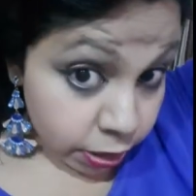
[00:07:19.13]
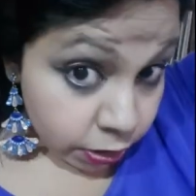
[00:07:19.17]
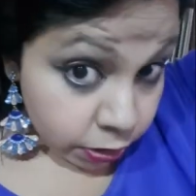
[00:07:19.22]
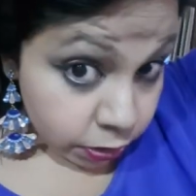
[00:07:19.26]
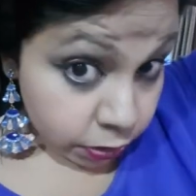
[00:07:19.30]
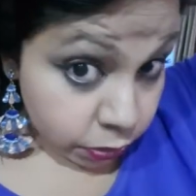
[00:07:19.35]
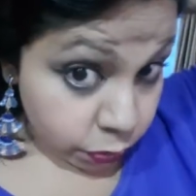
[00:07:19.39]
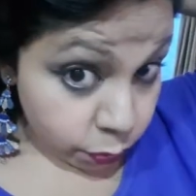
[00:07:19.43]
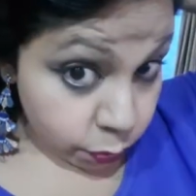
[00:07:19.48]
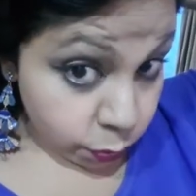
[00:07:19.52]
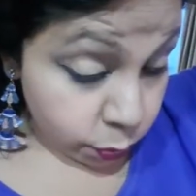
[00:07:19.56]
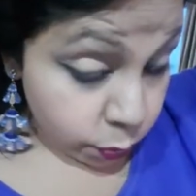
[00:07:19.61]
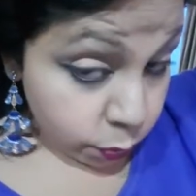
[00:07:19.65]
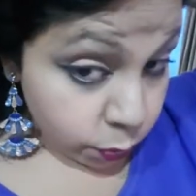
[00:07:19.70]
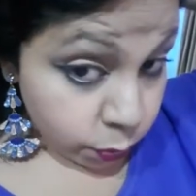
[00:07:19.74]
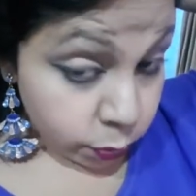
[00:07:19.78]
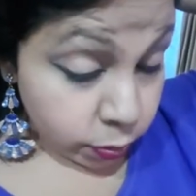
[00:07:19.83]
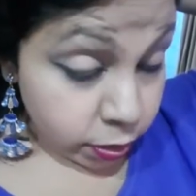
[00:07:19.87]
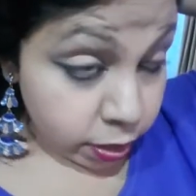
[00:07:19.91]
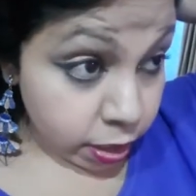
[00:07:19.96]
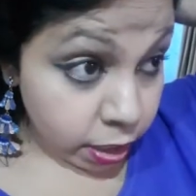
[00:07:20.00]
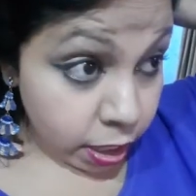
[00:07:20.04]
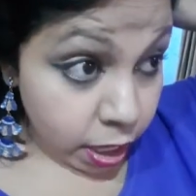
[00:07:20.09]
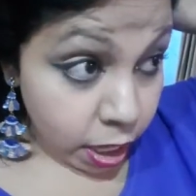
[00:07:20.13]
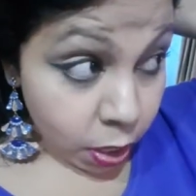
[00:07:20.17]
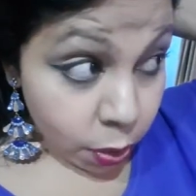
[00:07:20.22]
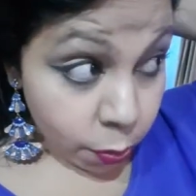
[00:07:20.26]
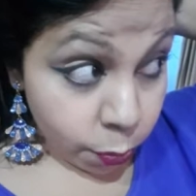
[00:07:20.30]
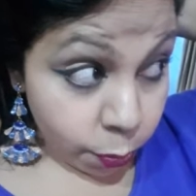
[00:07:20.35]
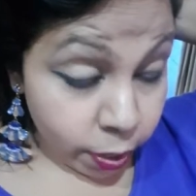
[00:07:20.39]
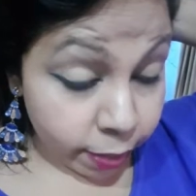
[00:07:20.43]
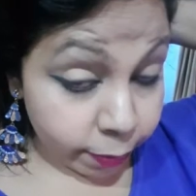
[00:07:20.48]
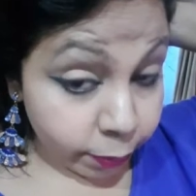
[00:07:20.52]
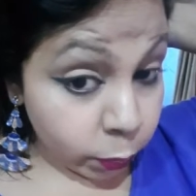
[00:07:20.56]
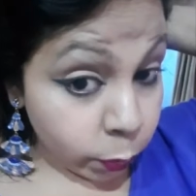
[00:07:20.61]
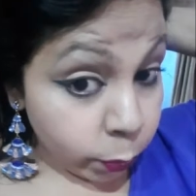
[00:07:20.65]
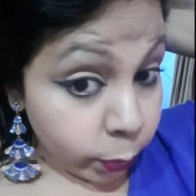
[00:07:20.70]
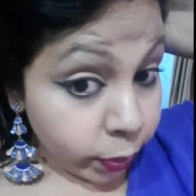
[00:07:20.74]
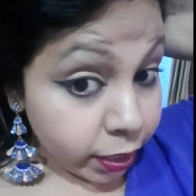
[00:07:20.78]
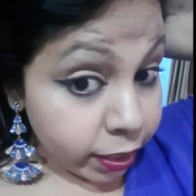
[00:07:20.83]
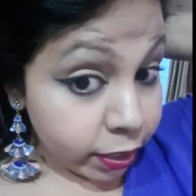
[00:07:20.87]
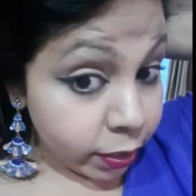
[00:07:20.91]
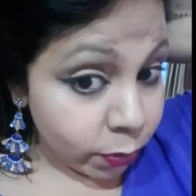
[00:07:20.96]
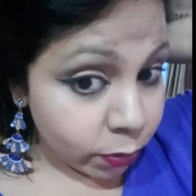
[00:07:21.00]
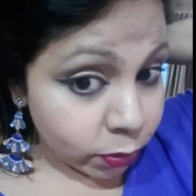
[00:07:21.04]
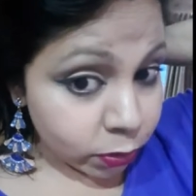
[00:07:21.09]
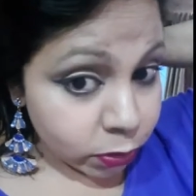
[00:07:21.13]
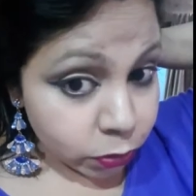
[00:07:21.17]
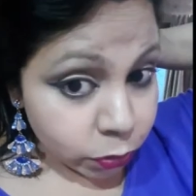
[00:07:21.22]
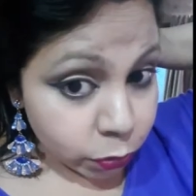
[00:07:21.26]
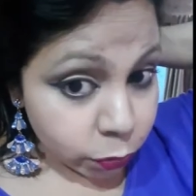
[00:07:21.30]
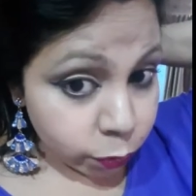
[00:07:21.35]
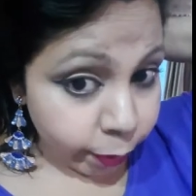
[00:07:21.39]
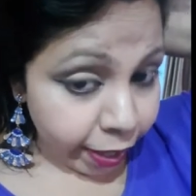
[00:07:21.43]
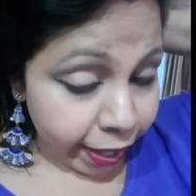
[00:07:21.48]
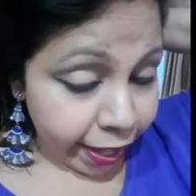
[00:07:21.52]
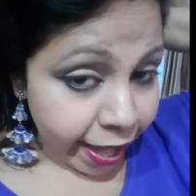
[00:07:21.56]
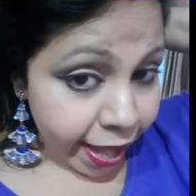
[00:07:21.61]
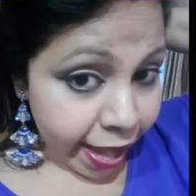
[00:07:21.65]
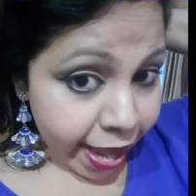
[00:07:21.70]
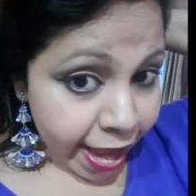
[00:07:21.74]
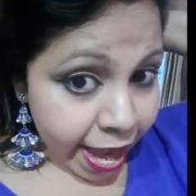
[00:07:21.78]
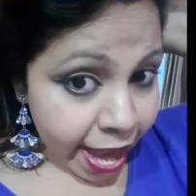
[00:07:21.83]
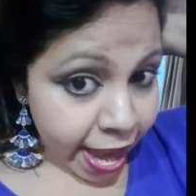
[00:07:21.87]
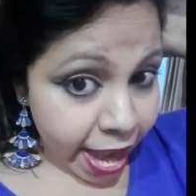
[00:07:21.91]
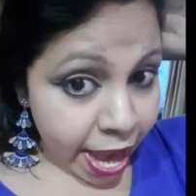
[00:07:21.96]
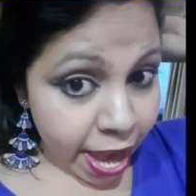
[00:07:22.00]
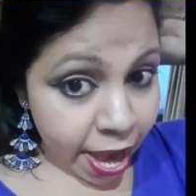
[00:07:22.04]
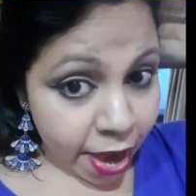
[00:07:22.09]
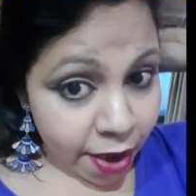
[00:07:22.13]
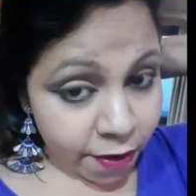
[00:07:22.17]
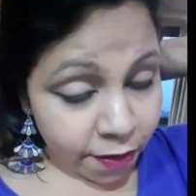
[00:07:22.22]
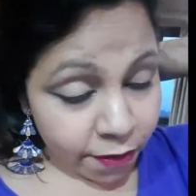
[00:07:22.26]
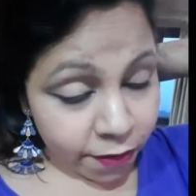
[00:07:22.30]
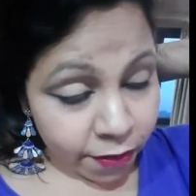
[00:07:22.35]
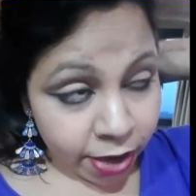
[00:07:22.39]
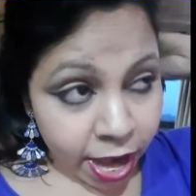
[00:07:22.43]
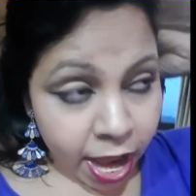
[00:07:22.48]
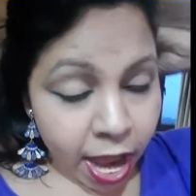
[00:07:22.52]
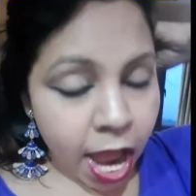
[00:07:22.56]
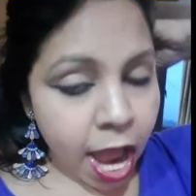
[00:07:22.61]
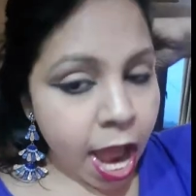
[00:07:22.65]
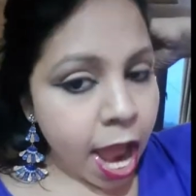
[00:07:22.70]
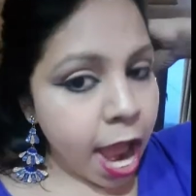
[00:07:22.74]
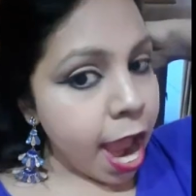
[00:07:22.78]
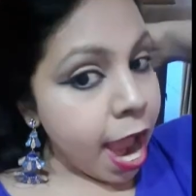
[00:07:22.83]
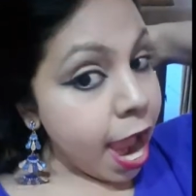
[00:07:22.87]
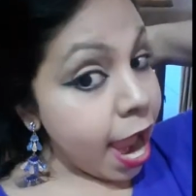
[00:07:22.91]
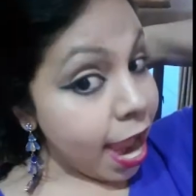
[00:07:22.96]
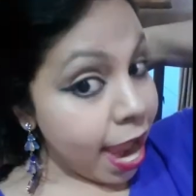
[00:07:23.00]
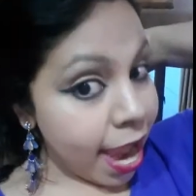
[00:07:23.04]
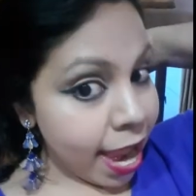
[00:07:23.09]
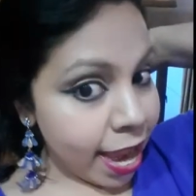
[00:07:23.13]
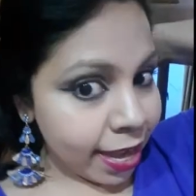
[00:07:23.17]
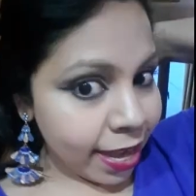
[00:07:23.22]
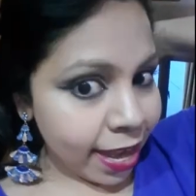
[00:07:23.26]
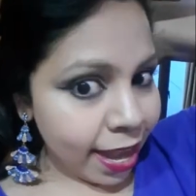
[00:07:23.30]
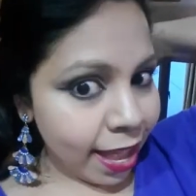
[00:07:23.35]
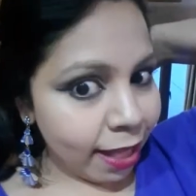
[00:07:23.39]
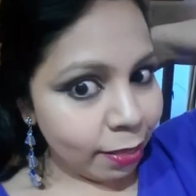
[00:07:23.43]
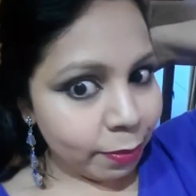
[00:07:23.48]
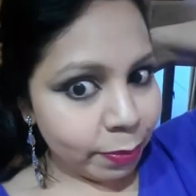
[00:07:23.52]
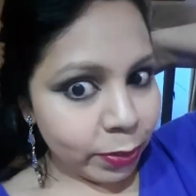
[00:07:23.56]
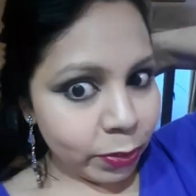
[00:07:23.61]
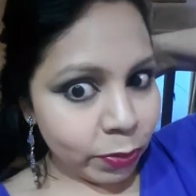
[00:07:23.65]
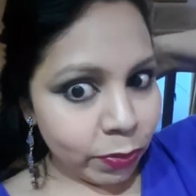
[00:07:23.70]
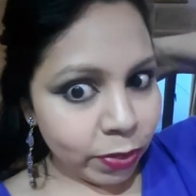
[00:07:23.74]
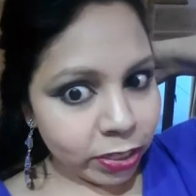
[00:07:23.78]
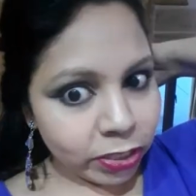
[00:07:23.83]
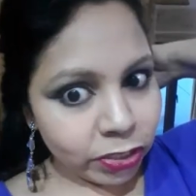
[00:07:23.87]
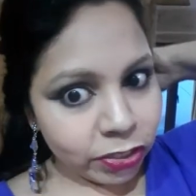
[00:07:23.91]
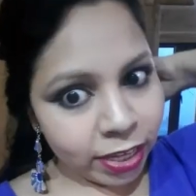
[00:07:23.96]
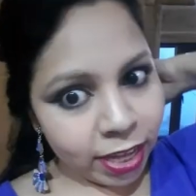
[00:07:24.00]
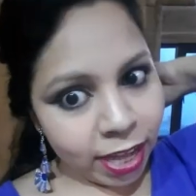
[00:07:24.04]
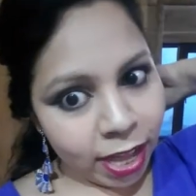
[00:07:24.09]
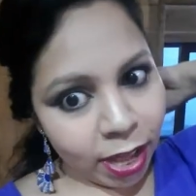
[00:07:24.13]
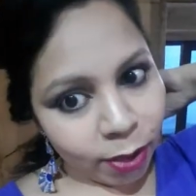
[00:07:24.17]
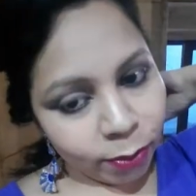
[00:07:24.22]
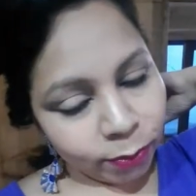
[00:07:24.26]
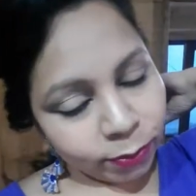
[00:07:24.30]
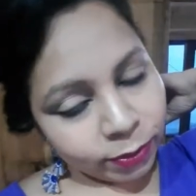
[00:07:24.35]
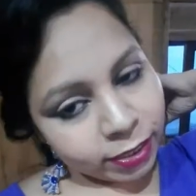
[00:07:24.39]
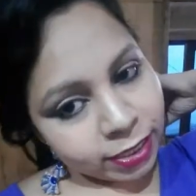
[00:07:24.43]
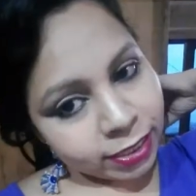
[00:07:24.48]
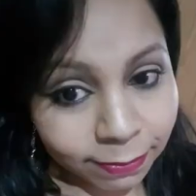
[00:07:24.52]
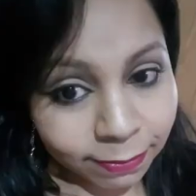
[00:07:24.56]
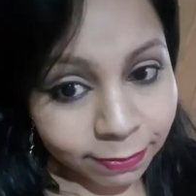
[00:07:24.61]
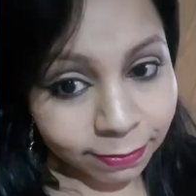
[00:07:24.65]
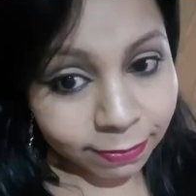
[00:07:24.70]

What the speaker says: So now I'm quickly going to do my hair and I'll be rushing out.